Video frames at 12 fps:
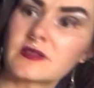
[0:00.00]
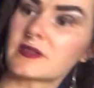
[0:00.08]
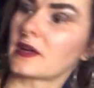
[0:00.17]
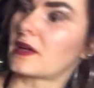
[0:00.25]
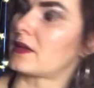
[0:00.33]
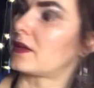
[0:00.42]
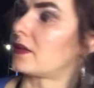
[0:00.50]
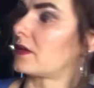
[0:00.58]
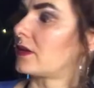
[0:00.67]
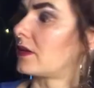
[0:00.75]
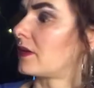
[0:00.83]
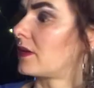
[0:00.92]
like
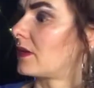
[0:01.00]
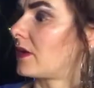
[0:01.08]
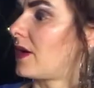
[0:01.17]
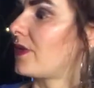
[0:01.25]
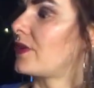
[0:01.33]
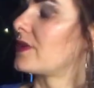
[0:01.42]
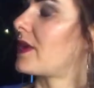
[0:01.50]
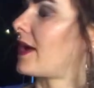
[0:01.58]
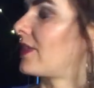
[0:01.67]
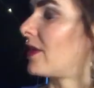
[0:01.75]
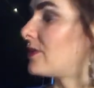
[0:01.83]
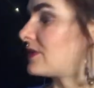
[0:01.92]
I
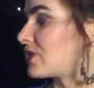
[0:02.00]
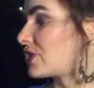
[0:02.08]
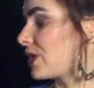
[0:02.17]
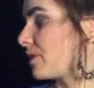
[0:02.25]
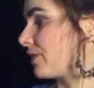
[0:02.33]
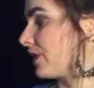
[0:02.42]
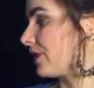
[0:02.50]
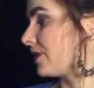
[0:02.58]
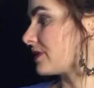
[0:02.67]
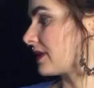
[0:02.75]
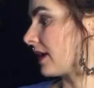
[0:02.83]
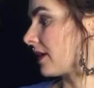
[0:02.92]
thought it was a ship, but
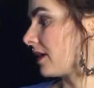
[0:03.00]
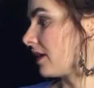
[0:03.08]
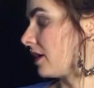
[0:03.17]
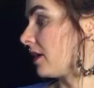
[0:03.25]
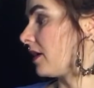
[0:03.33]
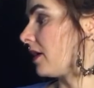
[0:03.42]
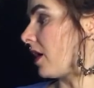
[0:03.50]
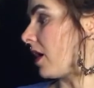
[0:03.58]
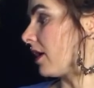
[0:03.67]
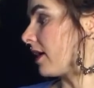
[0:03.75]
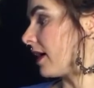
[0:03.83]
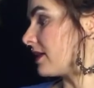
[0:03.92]
there's like all
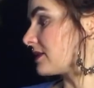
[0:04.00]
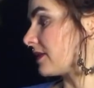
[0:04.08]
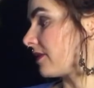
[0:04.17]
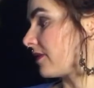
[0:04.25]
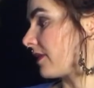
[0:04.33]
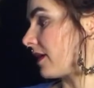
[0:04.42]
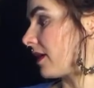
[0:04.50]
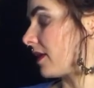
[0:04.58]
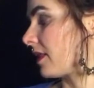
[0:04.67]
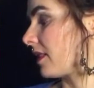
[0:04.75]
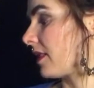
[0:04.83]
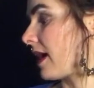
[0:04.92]
kinds of
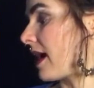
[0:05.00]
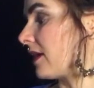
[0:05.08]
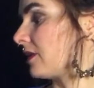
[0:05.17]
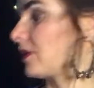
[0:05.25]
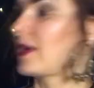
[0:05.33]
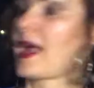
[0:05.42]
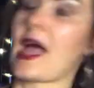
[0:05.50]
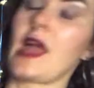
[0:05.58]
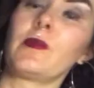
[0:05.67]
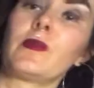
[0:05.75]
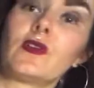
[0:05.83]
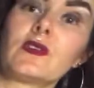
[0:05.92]
antlered
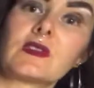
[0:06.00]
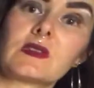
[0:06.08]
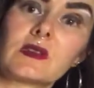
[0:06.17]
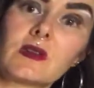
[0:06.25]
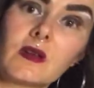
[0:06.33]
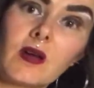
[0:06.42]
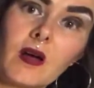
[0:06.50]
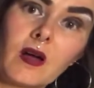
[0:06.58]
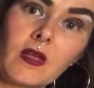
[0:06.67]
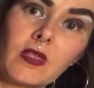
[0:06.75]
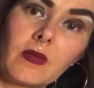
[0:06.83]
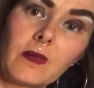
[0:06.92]
animals
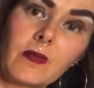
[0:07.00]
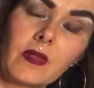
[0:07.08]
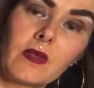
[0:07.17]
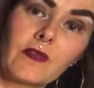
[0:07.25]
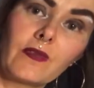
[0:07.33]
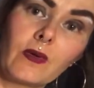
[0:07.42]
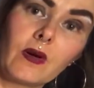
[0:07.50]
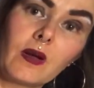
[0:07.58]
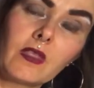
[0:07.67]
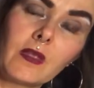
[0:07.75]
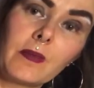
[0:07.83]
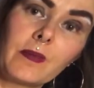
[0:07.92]
in
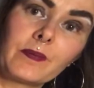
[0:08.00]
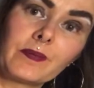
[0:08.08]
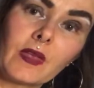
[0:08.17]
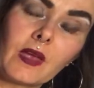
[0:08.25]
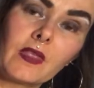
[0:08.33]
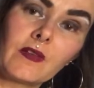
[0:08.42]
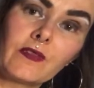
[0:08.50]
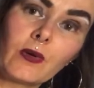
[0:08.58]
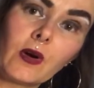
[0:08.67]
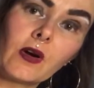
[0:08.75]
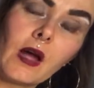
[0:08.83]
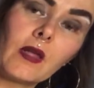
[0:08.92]
the
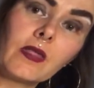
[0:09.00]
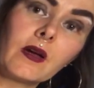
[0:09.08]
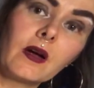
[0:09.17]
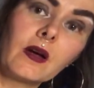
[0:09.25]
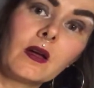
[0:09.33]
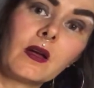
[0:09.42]
foreground there.